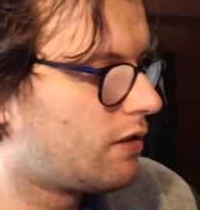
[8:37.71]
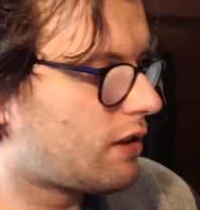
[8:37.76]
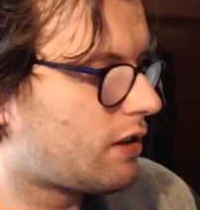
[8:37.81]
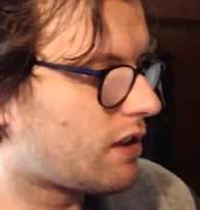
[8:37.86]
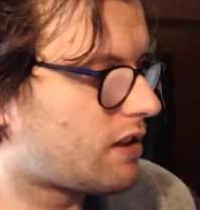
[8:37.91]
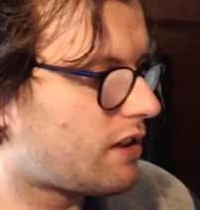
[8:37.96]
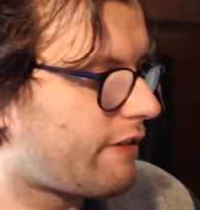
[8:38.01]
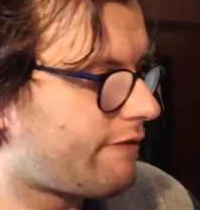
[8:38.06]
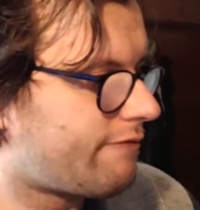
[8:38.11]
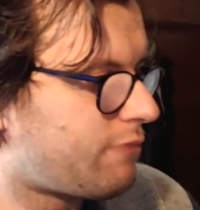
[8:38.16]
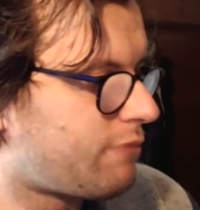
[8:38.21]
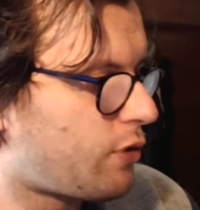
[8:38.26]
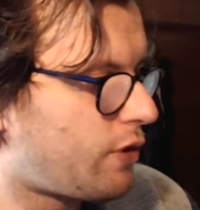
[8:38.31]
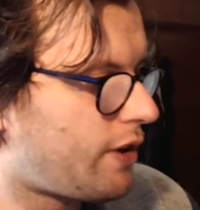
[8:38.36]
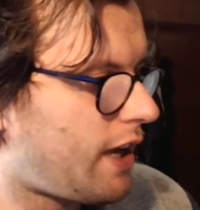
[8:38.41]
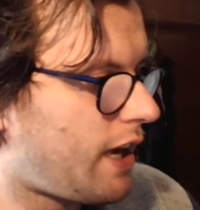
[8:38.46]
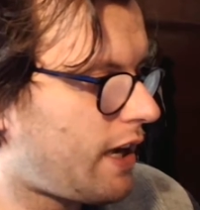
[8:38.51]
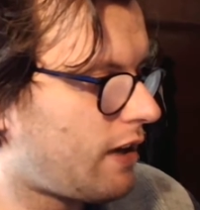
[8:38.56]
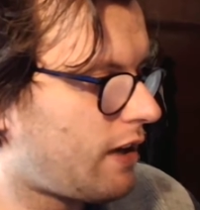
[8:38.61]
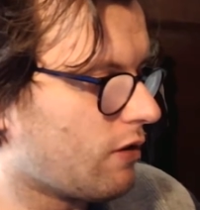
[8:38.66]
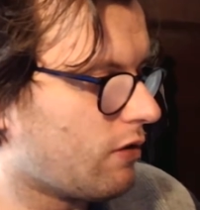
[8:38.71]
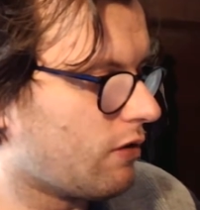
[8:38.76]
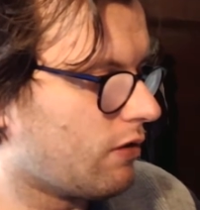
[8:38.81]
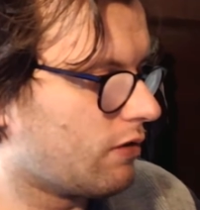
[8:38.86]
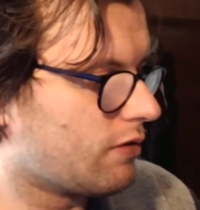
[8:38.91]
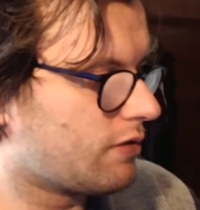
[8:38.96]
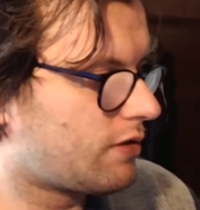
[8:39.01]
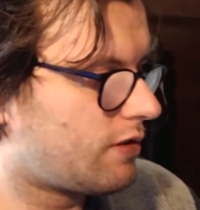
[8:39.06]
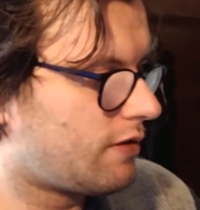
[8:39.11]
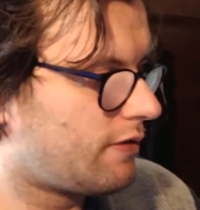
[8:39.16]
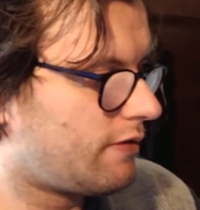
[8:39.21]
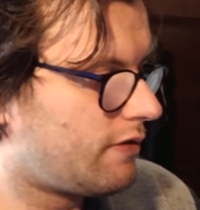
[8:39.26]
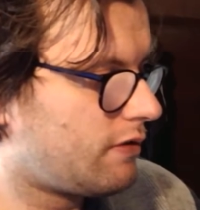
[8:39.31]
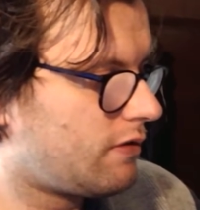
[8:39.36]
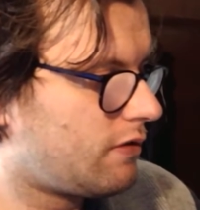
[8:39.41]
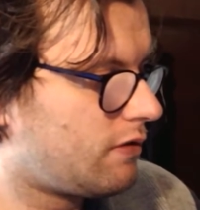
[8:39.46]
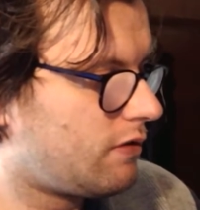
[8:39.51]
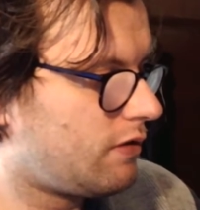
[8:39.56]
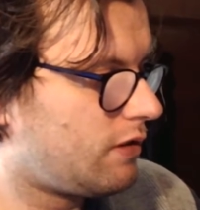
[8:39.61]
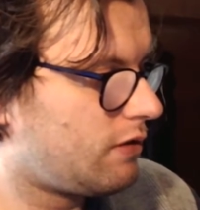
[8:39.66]
7.8 or
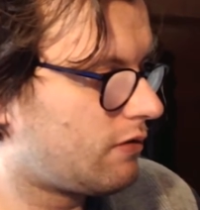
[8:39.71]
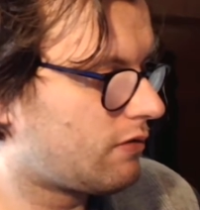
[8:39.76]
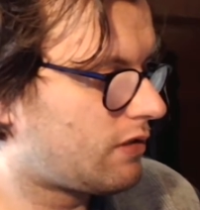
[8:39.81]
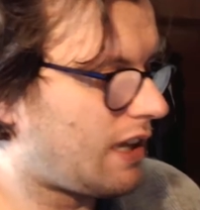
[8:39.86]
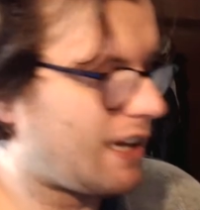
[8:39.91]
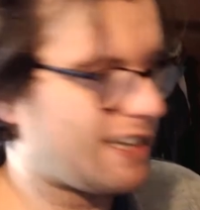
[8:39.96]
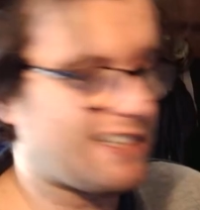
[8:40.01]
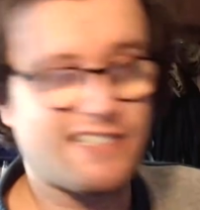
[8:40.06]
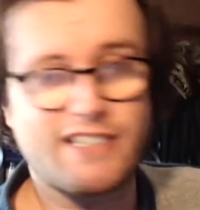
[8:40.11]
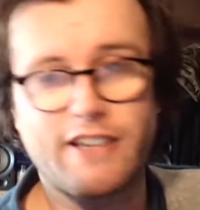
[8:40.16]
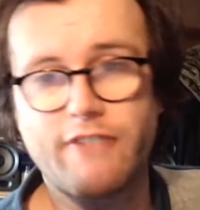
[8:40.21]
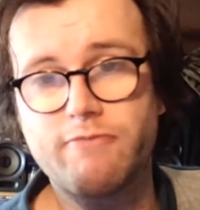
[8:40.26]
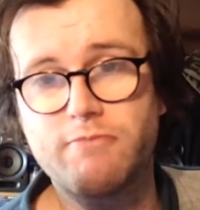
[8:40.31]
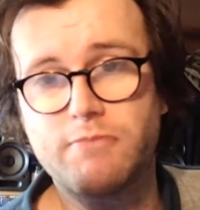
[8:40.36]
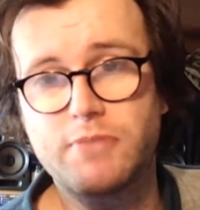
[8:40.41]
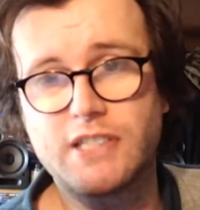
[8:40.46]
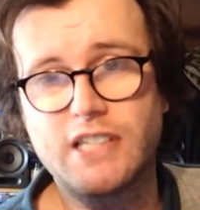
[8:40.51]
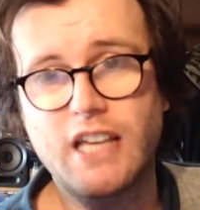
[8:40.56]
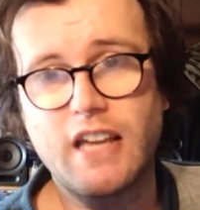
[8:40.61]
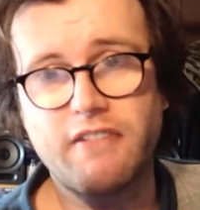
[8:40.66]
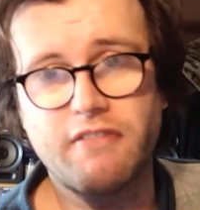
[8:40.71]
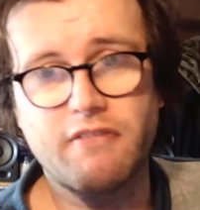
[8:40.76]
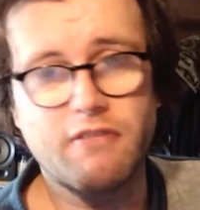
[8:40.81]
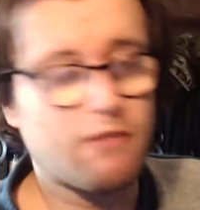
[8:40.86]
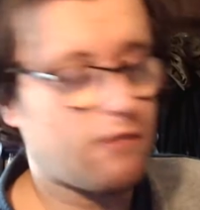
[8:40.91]
it's like 7%.